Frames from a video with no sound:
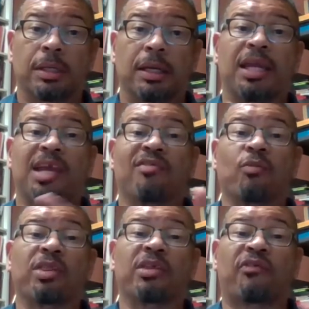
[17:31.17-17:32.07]
Even
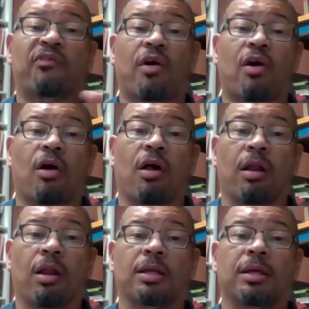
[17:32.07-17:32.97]
with the
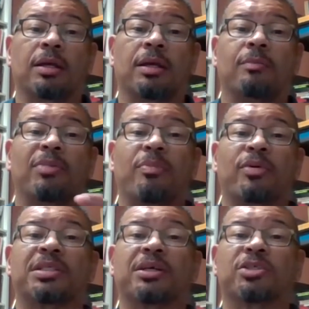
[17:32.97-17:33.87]
fall, people are
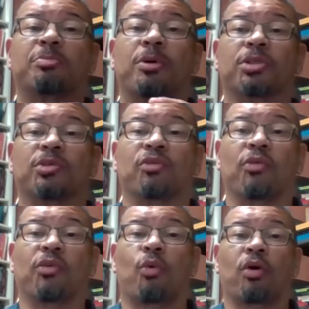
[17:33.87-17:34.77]
still supposed to rule
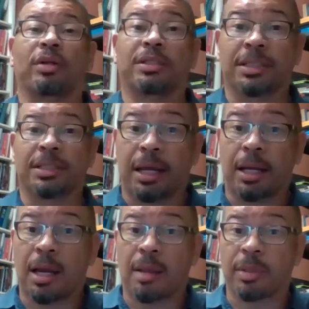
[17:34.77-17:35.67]
the world. It just got
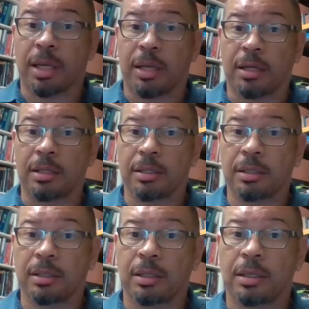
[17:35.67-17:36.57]
complicated.
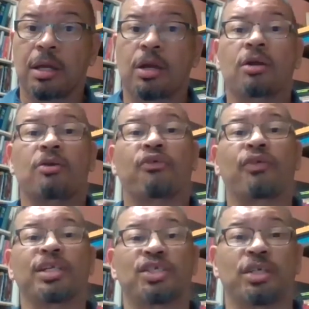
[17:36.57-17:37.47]

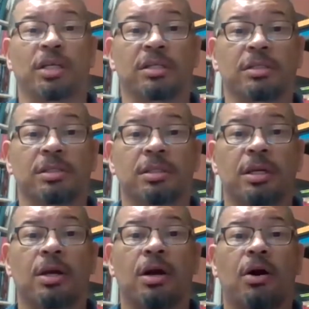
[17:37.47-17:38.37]
Christians
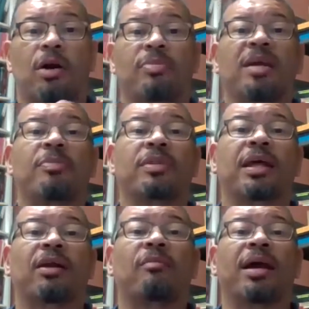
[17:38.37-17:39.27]
are people
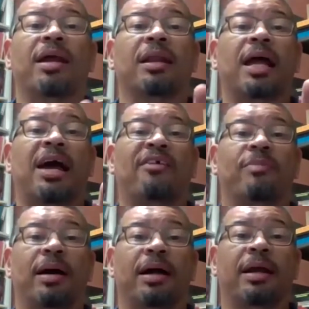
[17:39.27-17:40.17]
that are made alive
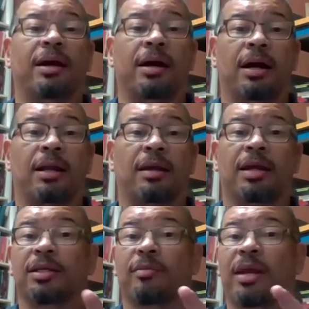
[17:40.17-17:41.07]
by God.
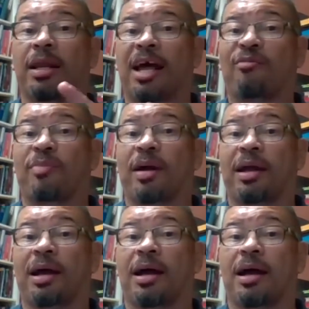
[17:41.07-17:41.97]
Because they're made alive by
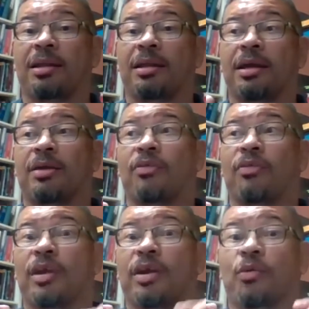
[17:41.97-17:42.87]
God,
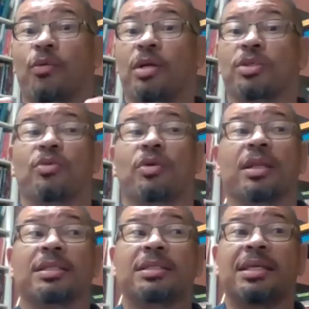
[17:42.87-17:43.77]
they're the ones who can
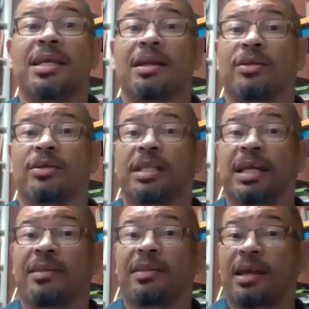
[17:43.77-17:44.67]
see and
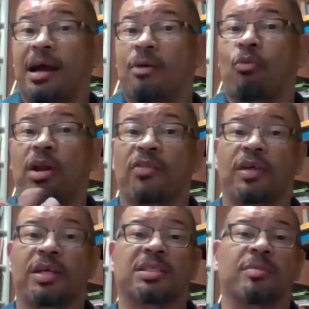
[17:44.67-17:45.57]
understand that God wanted
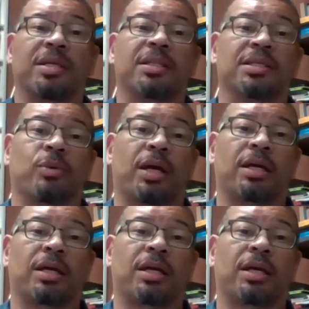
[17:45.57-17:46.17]
things to be this way.